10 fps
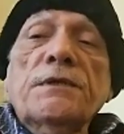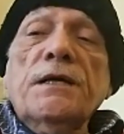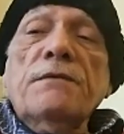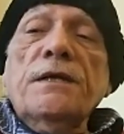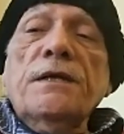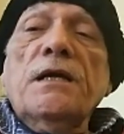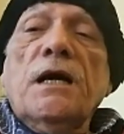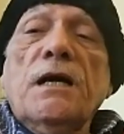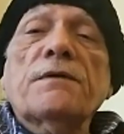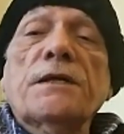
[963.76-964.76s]
they are very
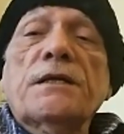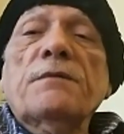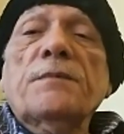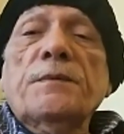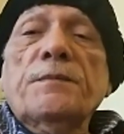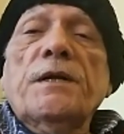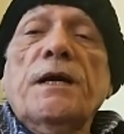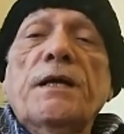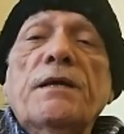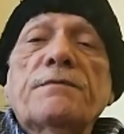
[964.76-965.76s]
hardworking people.
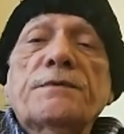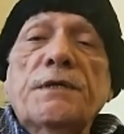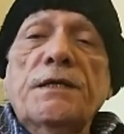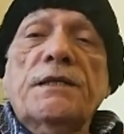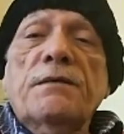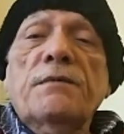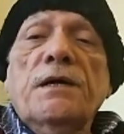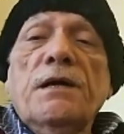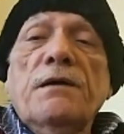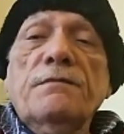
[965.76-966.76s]
I have seen them.
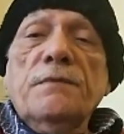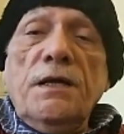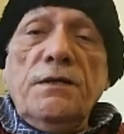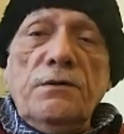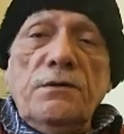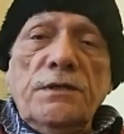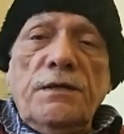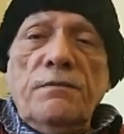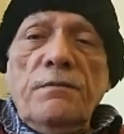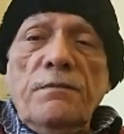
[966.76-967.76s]
I know them.